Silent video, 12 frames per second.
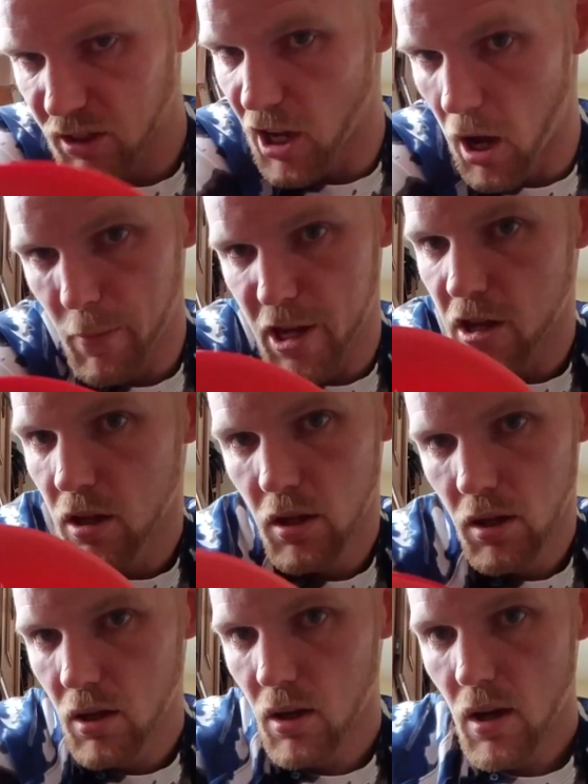gummy.
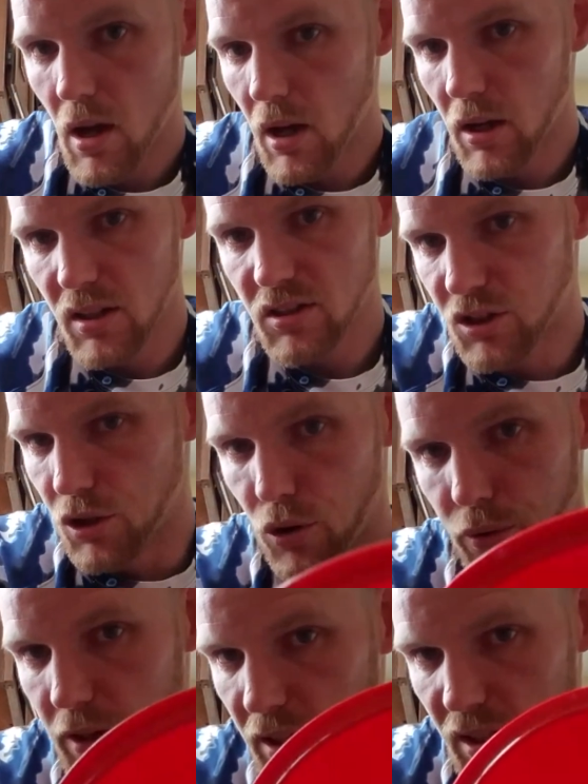It's new
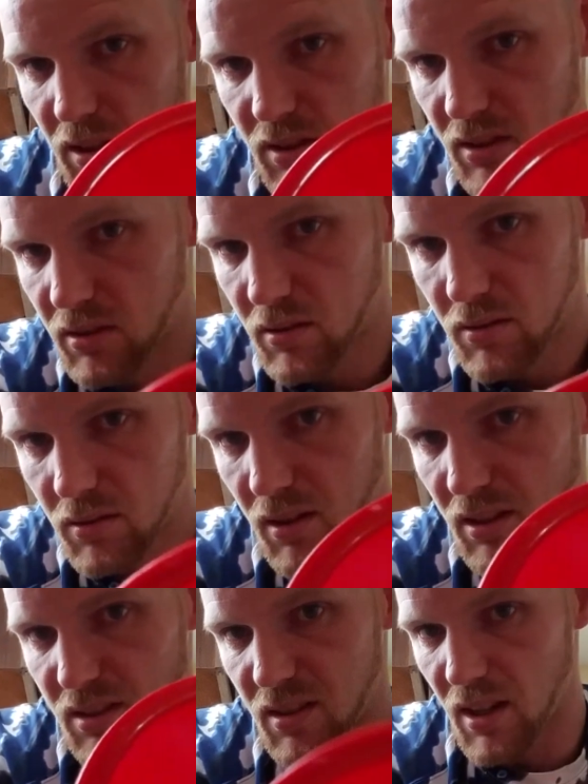release.
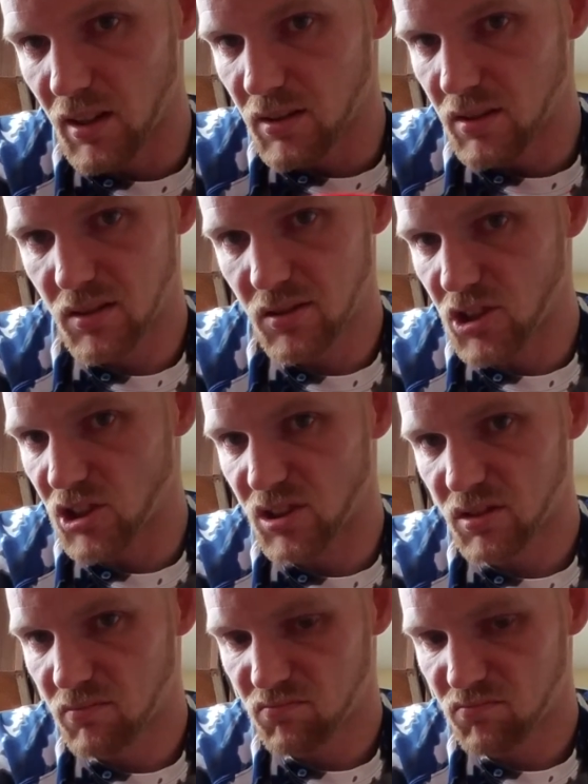This thing is just,